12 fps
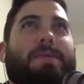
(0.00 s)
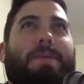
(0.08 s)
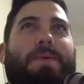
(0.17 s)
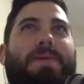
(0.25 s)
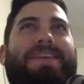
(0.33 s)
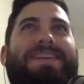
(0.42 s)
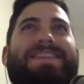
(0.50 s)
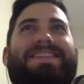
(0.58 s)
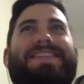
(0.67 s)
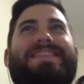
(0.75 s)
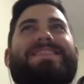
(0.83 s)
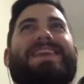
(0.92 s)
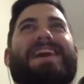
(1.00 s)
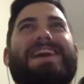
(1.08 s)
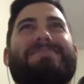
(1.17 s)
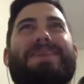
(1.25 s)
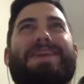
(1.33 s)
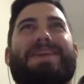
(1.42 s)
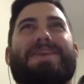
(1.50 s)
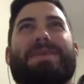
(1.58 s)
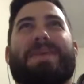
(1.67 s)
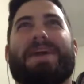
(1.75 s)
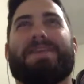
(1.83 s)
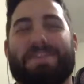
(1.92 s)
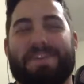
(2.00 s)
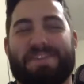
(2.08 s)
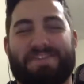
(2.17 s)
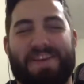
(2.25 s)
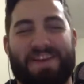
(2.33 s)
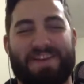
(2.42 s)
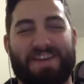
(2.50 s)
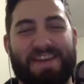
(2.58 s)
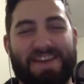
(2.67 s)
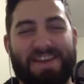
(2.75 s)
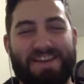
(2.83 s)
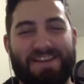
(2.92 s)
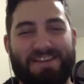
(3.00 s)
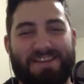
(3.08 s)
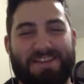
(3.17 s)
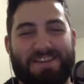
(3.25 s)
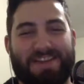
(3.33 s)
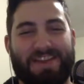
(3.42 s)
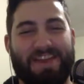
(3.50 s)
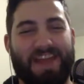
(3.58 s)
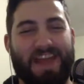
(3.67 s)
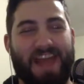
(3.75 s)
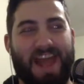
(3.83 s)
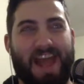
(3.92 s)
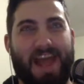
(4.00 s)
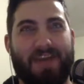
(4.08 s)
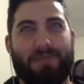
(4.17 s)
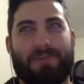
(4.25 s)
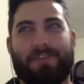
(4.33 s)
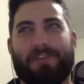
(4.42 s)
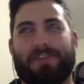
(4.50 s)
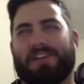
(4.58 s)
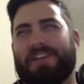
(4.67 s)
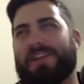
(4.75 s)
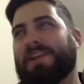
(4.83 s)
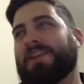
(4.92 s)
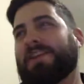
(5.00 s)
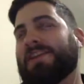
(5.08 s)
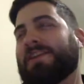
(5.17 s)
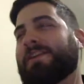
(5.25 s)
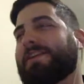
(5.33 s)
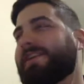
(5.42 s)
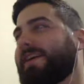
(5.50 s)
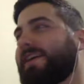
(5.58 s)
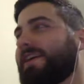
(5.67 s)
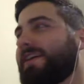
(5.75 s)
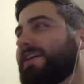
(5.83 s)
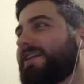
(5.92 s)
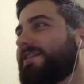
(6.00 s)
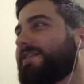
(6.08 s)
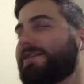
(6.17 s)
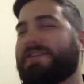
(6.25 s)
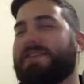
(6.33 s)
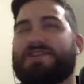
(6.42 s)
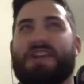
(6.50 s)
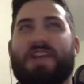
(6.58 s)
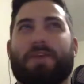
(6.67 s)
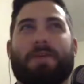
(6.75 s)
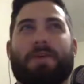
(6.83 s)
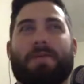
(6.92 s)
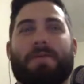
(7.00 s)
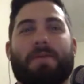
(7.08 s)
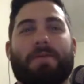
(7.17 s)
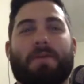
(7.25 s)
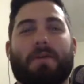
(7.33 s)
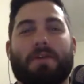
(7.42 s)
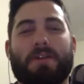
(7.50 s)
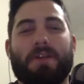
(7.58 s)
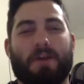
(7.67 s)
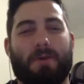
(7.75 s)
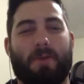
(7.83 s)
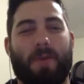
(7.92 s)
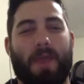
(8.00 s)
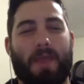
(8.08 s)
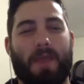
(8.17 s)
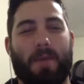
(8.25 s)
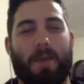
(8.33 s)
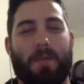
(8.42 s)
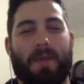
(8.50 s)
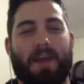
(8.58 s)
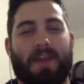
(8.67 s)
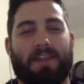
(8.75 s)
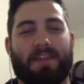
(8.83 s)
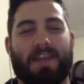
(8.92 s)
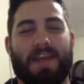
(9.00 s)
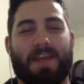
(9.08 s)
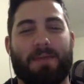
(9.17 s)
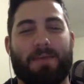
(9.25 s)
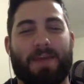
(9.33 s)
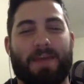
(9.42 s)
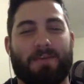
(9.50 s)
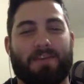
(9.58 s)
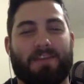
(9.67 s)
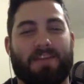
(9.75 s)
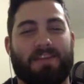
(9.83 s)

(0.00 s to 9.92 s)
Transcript: was the side menu when I first found it. So like I was using was it jQuery Mobile way back in the day when that was a thing